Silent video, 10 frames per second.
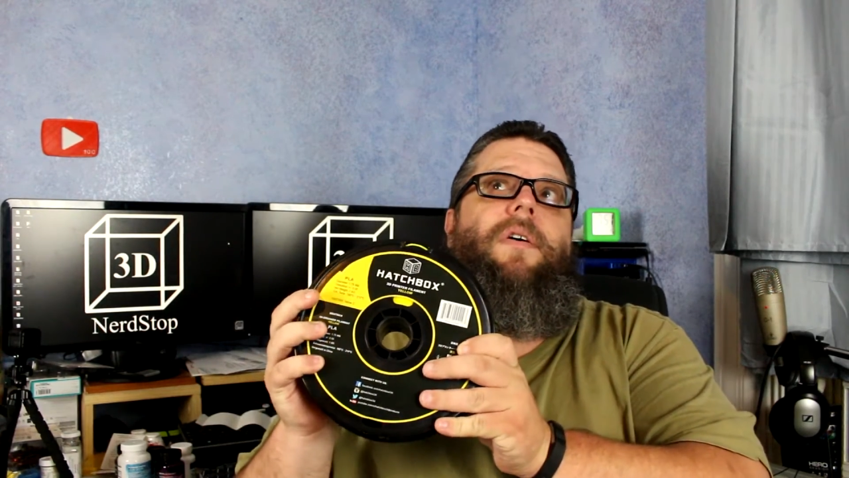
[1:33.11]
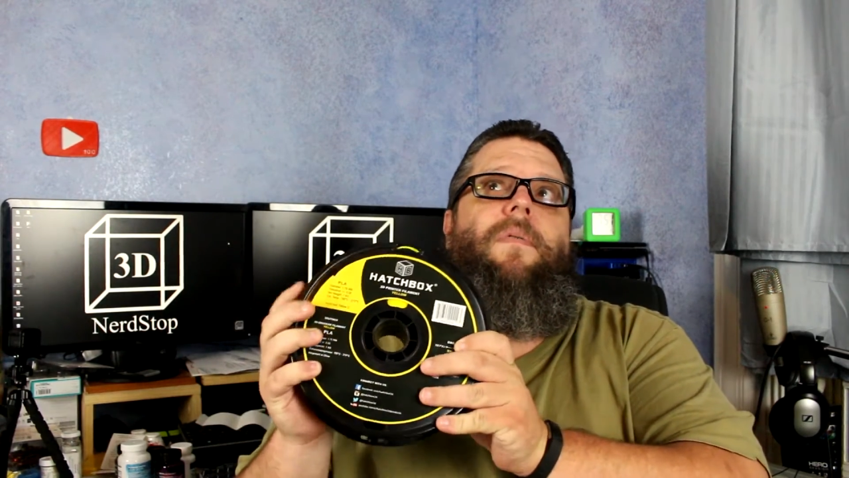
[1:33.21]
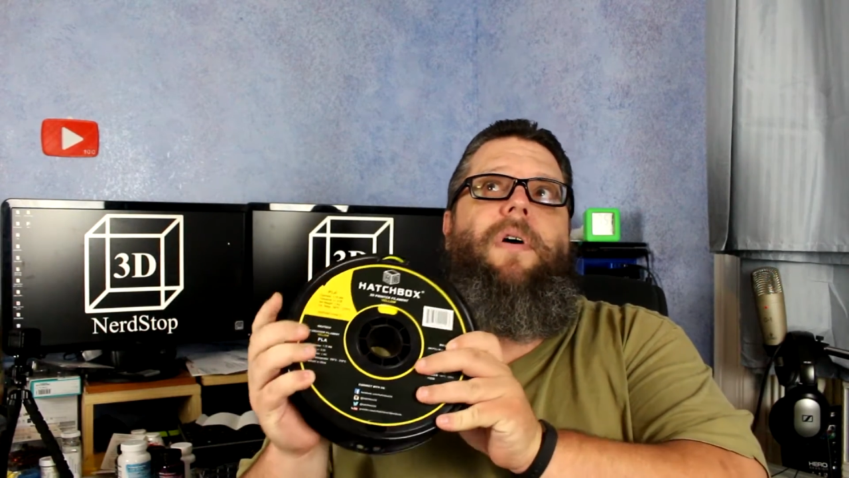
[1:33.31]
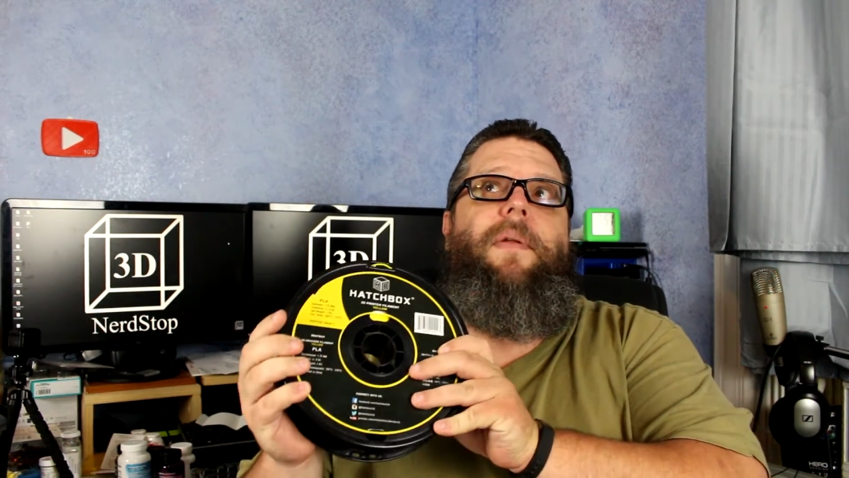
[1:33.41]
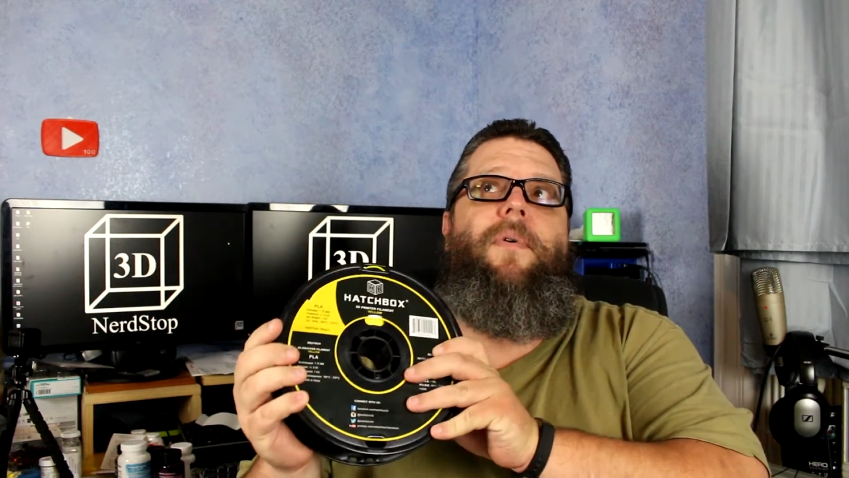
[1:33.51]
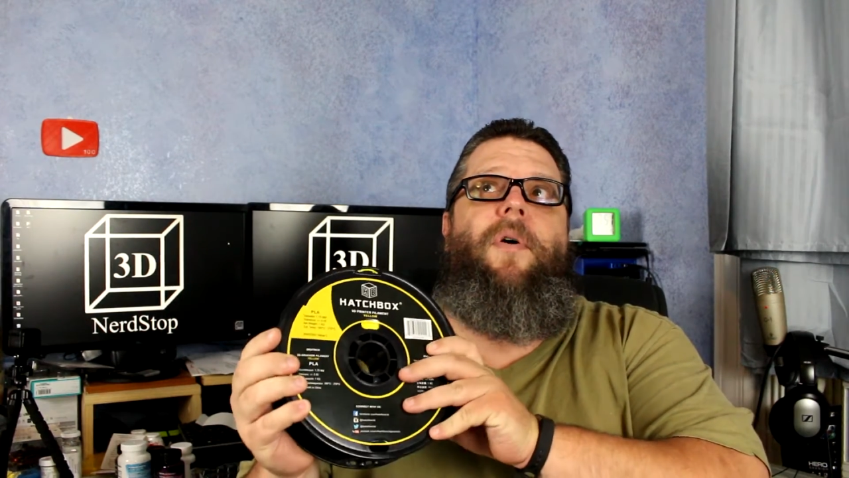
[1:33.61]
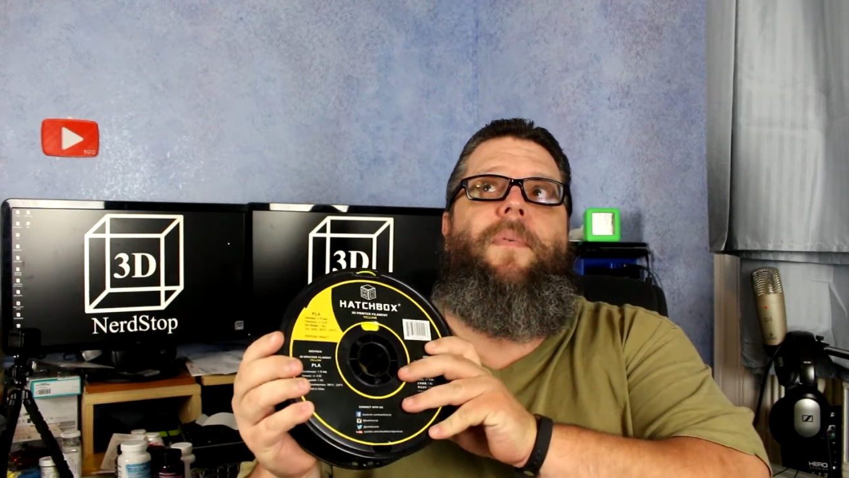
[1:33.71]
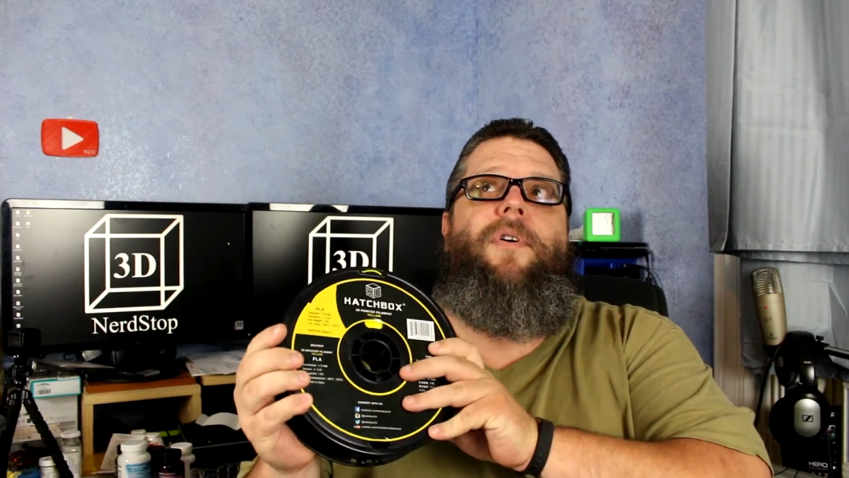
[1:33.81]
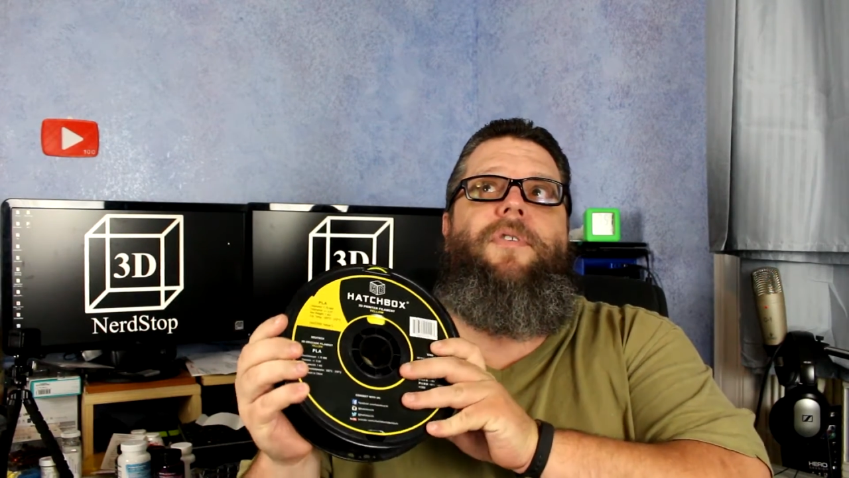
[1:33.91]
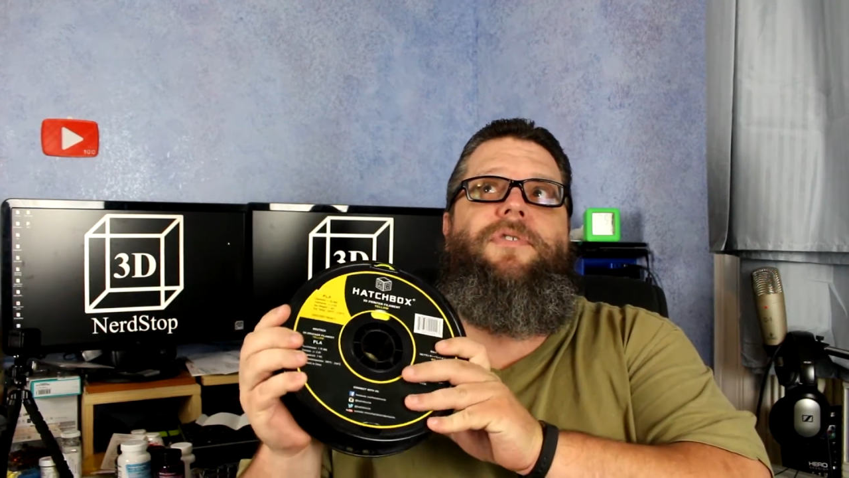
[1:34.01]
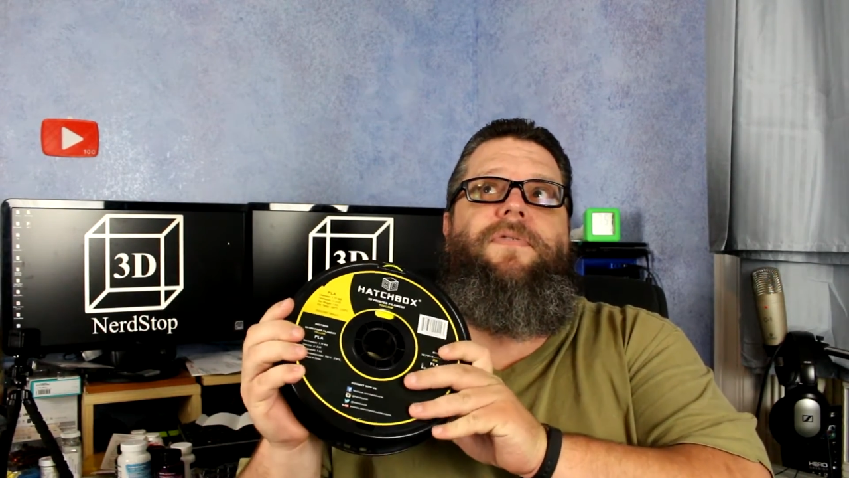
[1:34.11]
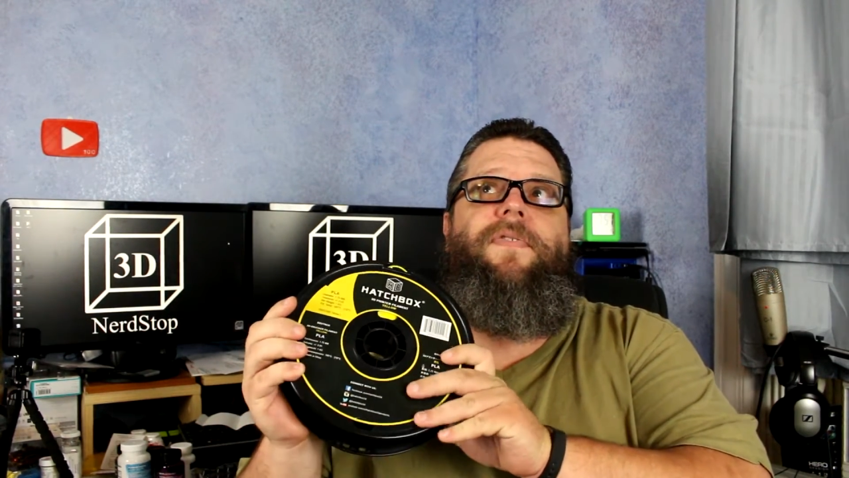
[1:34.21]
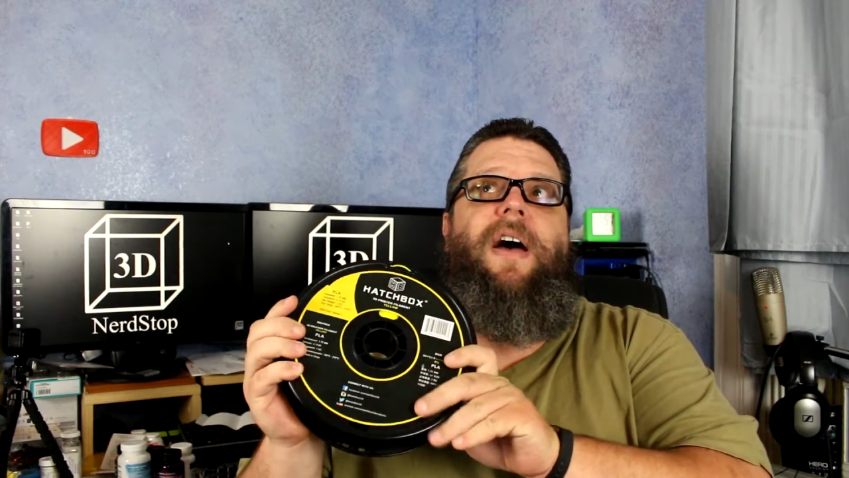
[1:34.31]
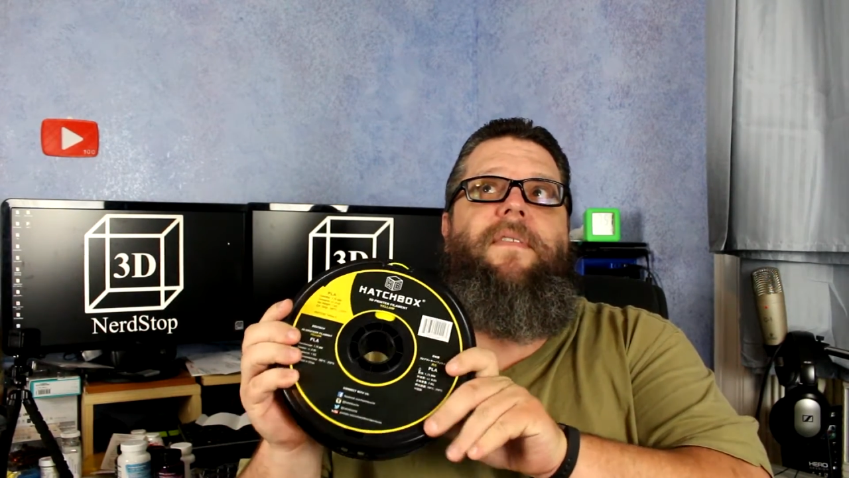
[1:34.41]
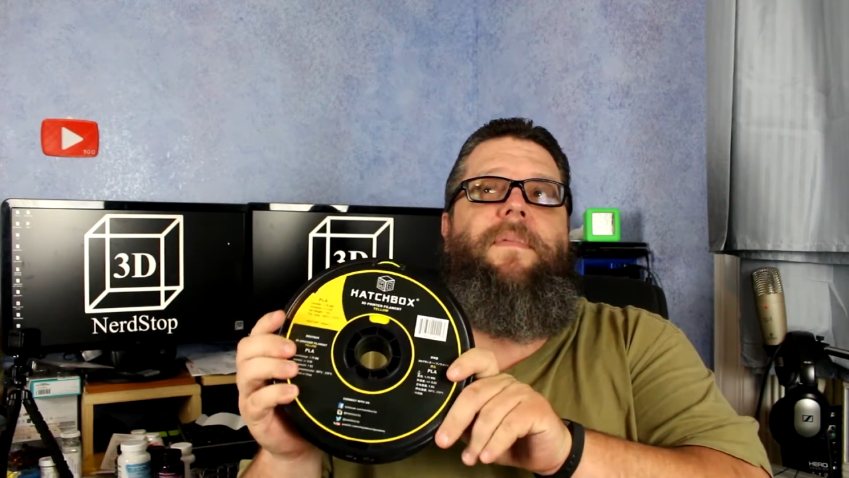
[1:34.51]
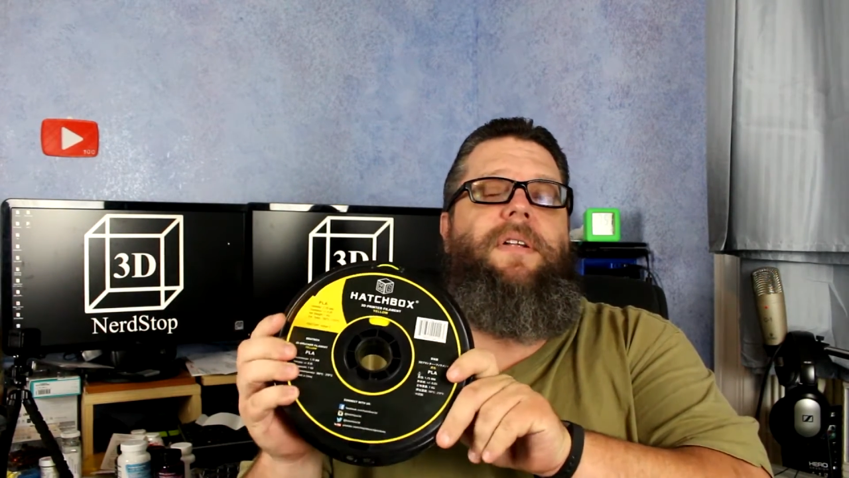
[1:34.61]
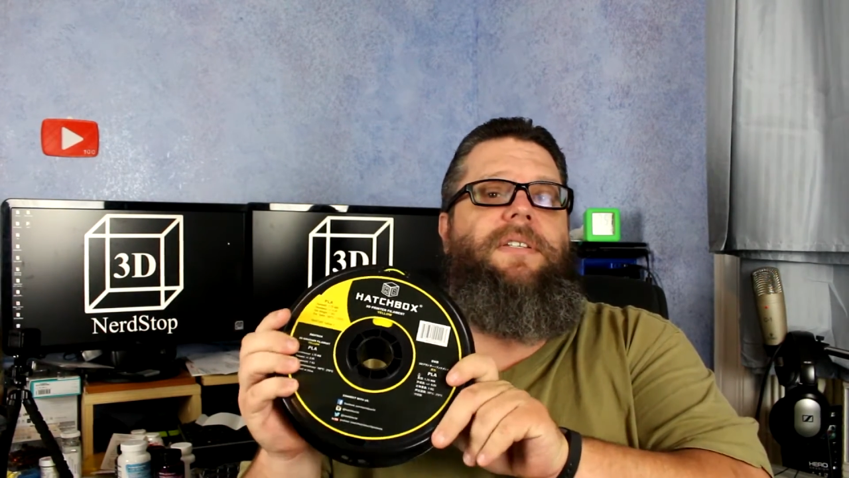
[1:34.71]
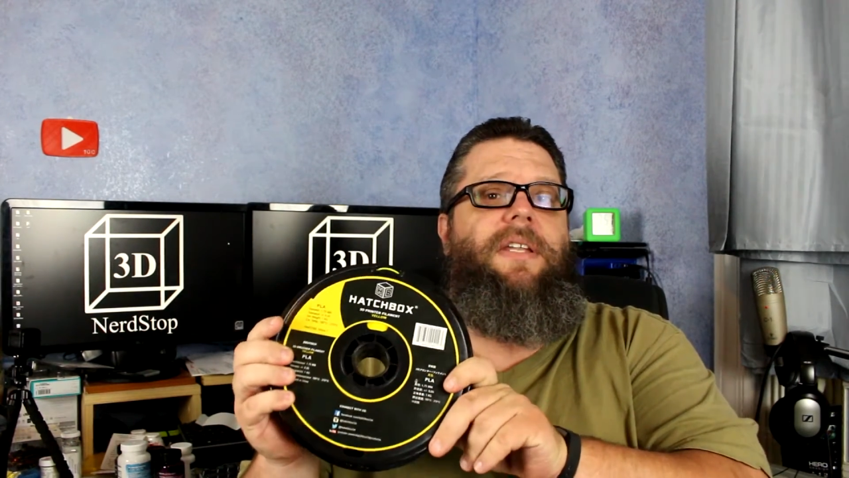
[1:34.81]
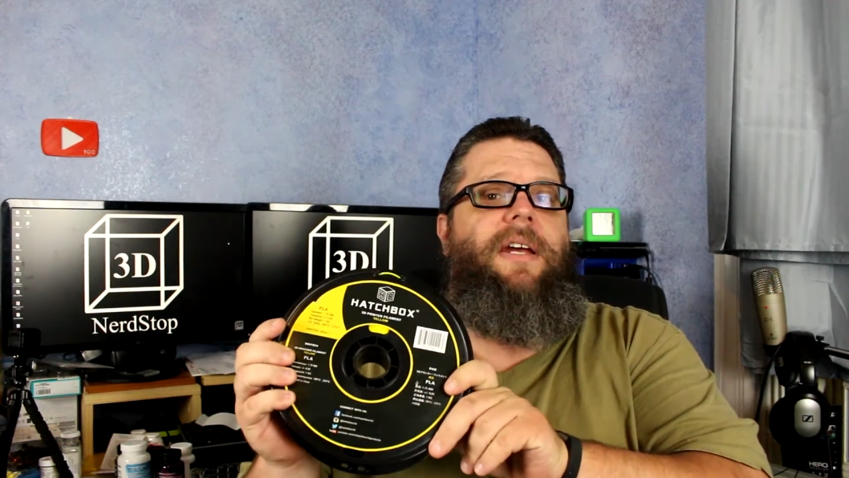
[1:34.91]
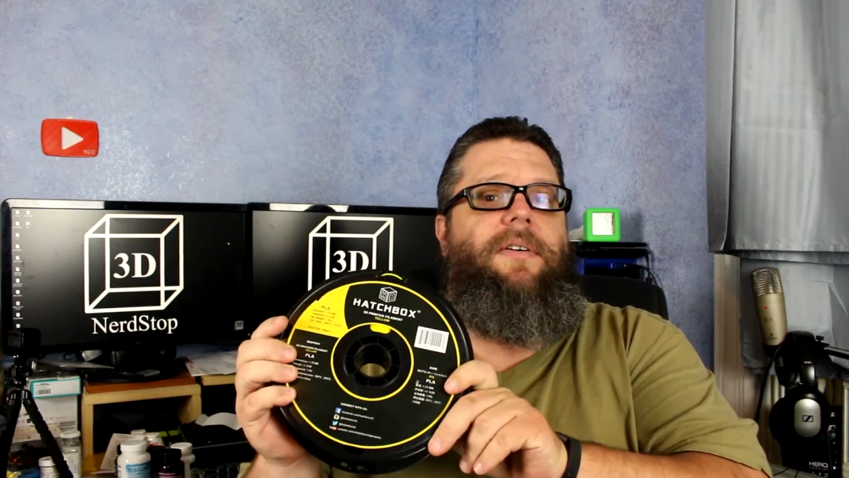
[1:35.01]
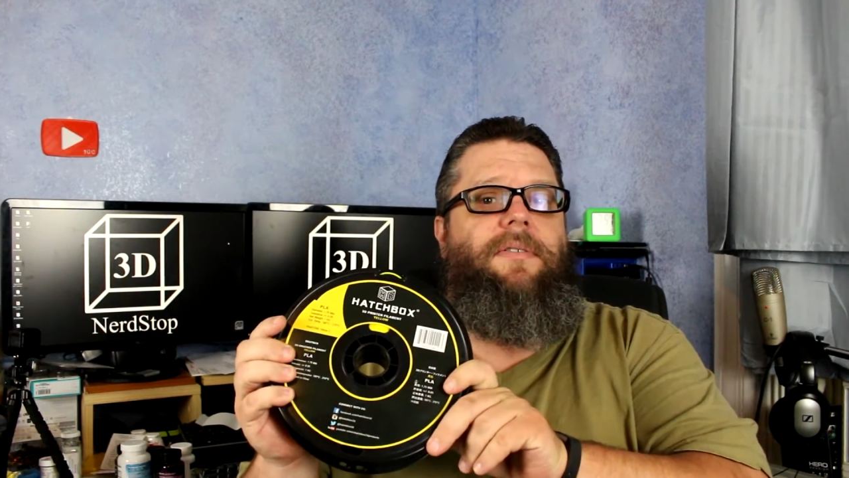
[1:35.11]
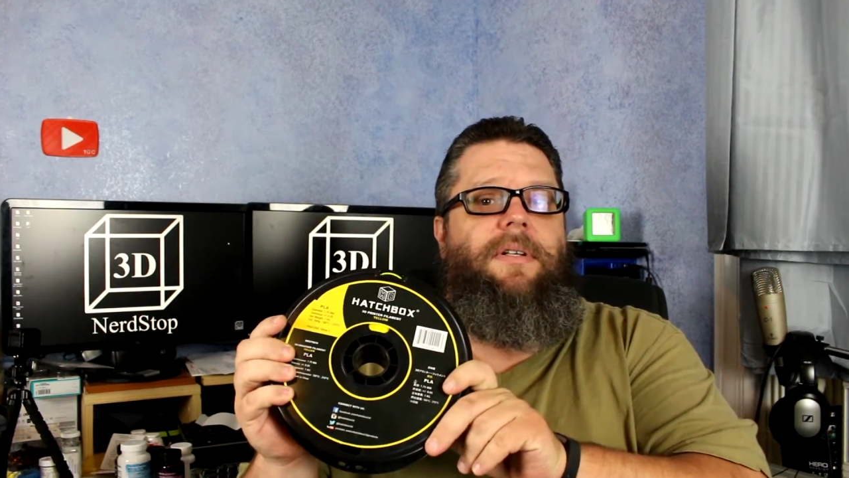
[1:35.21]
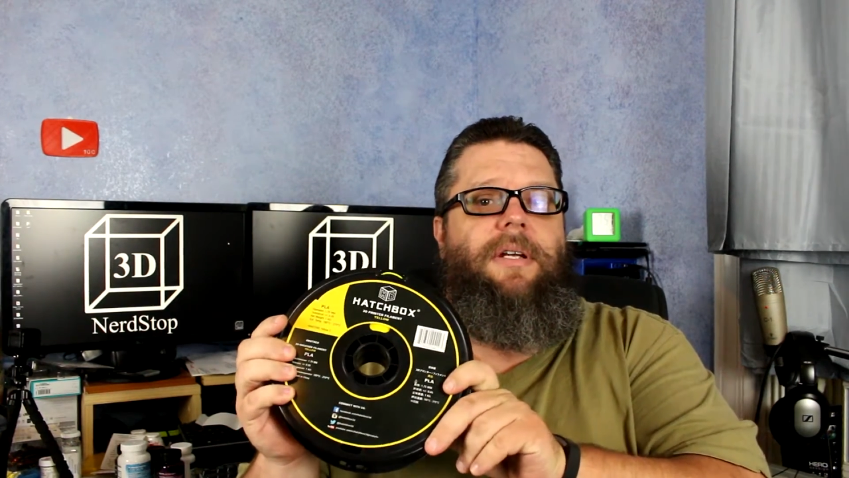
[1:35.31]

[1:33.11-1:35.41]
almost 5 months now,